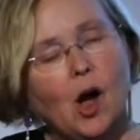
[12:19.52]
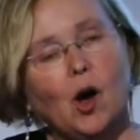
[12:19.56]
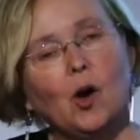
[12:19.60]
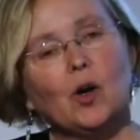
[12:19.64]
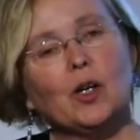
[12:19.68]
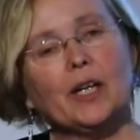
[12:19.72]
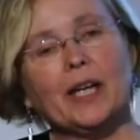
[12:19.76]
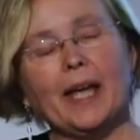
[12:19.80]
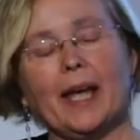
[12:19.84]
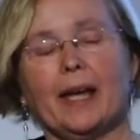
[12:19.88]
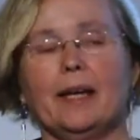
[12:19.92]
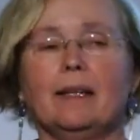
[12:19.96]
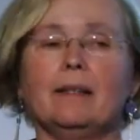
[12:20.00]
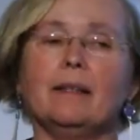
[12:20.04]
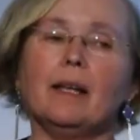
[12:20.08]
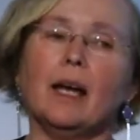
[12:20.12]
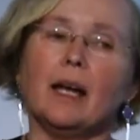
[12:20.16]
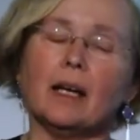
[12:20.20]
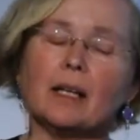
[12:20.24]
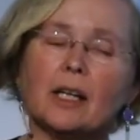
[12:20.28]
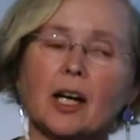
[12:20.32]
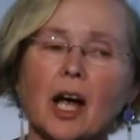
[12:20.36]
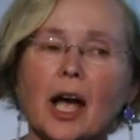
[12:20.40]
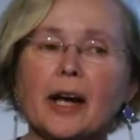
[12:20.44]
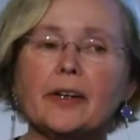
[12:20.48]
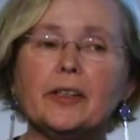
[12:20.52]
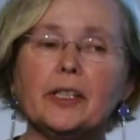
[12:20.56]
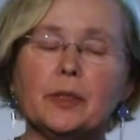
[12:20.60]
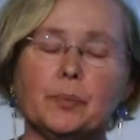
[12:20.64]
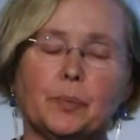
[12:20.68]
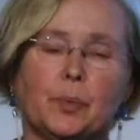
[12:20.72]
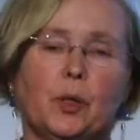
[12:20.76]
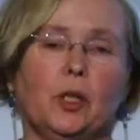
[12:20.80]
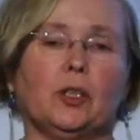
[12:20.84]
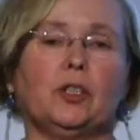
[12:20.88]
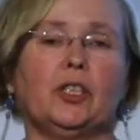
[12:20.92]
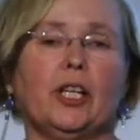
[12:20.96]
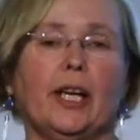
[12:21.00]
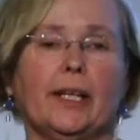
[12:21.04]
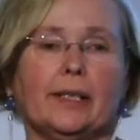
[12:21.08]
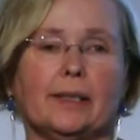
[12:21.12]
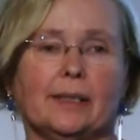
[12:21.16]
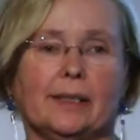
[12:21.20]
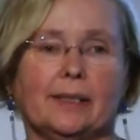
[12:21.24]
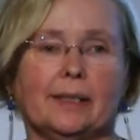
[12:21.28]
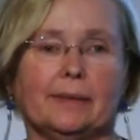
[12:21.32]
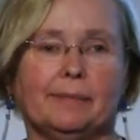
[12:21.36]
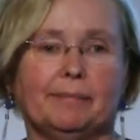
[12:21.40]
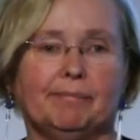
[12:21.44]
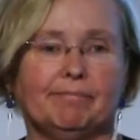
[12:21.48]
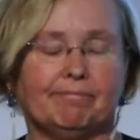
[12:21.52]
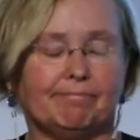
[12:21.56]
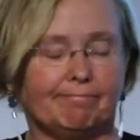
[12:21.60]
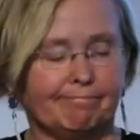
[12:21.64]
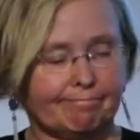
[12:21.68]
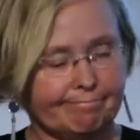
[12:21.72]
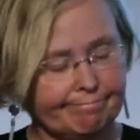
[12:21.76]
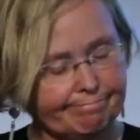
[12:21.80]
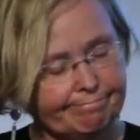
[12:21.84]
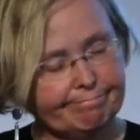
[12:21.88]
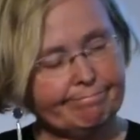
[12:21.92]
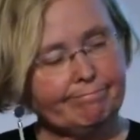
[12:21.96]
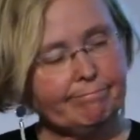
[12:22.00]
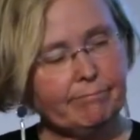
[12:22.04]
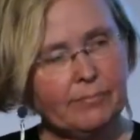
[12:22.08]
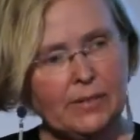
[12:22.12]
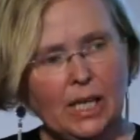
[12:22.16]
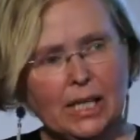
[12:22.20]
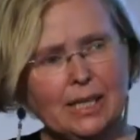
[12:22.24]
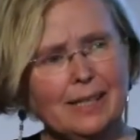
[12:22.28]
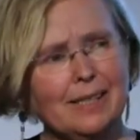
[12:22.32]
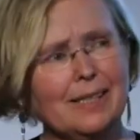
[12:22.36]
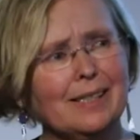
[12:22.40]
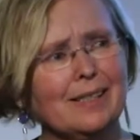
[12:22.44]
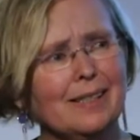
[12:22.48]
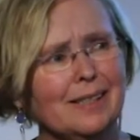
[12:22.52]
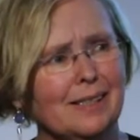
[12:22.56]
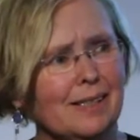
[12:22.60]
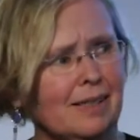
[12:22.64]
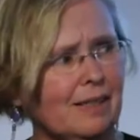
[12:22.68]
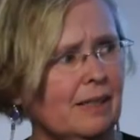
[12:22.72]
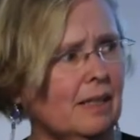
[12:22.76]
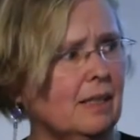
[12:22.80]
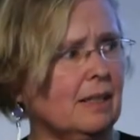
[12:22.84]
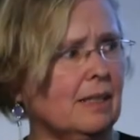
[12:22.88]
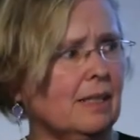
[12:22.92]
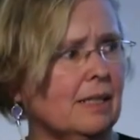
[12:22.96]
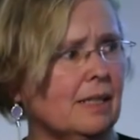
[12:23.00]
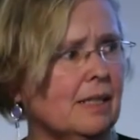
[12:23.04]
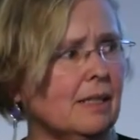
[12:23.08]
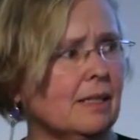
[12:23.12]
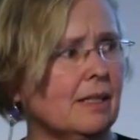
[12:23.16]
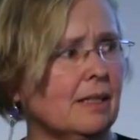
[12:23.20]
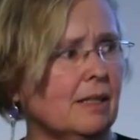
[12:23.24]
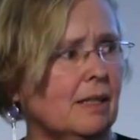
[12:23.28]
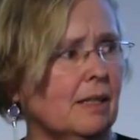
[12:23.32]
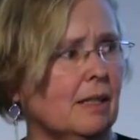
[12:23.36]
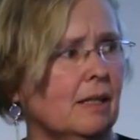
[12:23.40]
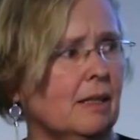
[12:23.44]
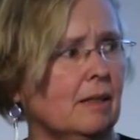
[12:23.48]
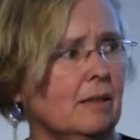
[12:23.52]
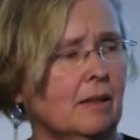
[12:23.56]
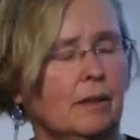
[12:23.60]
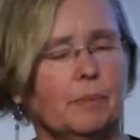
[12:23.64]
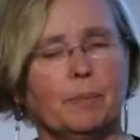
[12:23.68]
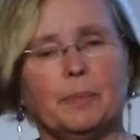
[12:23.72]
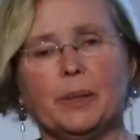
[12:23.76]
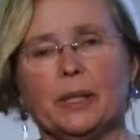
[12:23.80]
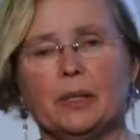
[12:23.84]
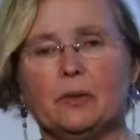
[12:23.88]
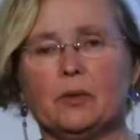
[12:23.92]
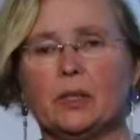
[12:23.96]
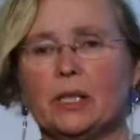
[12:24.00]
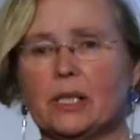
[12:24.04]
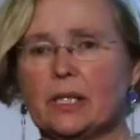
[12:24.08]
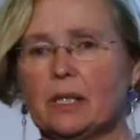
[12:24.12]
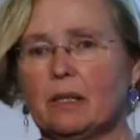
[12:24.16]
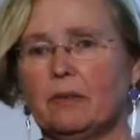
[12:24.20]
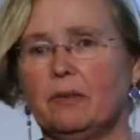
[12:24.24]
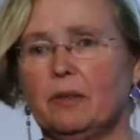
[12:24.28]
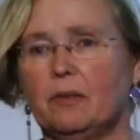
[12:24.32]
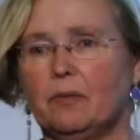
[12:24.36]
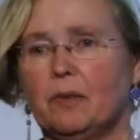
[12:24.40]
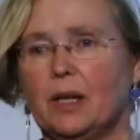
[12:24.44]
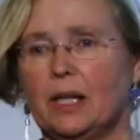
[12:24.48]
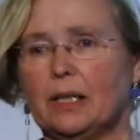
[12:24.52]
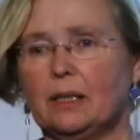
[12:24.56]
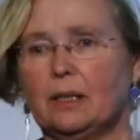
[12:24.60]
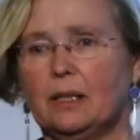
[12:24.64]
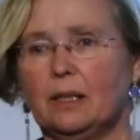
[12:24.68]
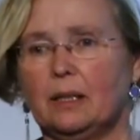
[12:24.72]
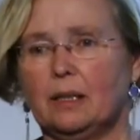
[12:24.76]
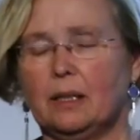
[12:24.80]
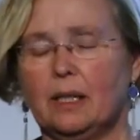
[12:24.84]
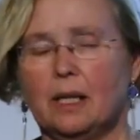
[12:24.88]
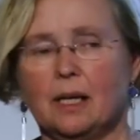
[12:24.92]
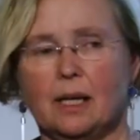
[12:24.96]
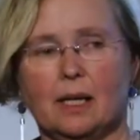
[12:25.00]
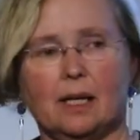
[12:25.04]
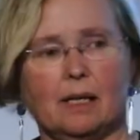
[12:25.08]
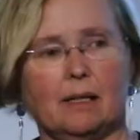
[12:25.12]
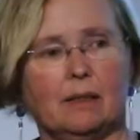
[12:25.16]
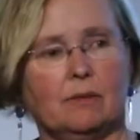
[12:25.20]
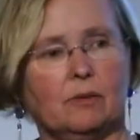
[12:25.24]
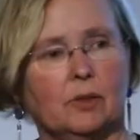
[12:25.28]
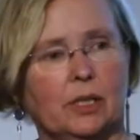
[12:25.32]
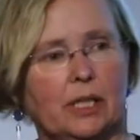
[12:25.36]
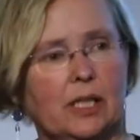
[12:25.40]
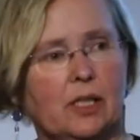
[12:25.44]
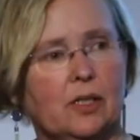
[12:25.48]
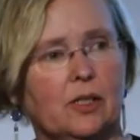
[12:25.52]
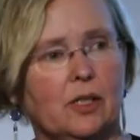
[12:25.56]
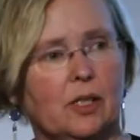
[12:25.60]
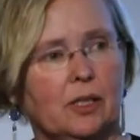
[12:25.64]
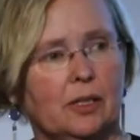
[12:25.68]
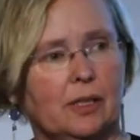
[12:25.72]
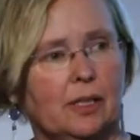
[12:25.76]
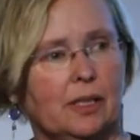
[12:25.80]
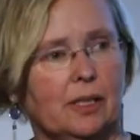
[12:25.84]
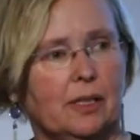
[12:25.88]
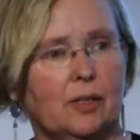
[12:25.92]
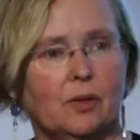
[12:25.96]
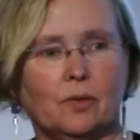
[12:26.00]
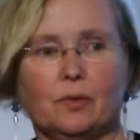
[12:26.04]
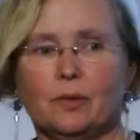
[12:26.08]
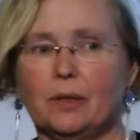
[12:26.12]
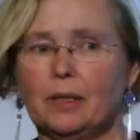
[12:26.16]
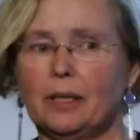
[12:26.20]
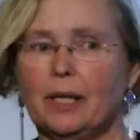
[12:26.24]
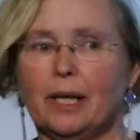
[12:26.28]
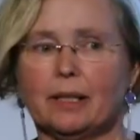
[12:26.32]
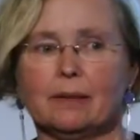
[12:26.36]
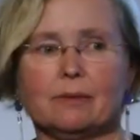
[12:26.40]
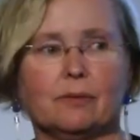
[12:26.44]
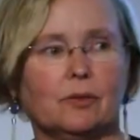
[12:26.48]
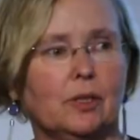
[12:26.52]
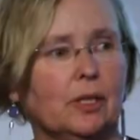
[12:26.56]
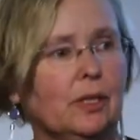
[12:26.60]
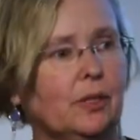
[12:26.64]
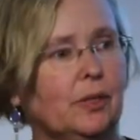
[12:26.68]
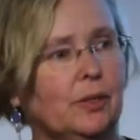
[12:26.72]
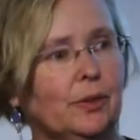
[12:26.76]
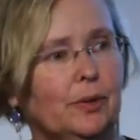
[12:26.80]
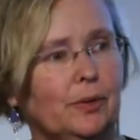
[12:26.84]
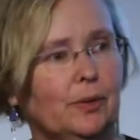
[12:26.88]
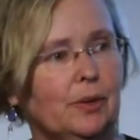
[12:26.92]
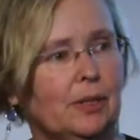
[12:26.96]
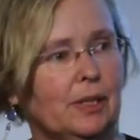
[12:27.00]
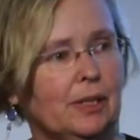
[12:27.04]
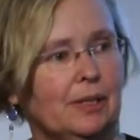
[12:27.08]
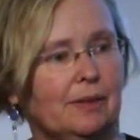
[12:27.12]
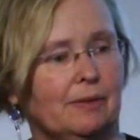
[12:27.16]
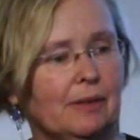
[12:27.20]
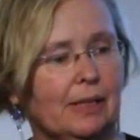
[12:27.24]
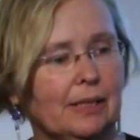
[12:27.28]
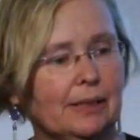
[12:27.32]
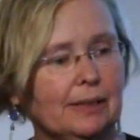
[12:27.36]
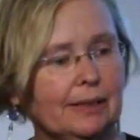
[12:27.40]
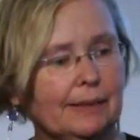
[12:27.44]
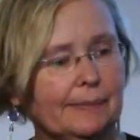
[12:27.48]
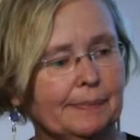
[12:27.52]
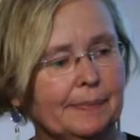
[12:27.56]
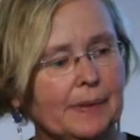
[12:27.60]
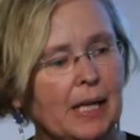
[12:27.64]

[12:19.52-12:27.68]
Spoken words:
Okay, a current project. This is the big risk of inviting researchers. You will get recruited, right?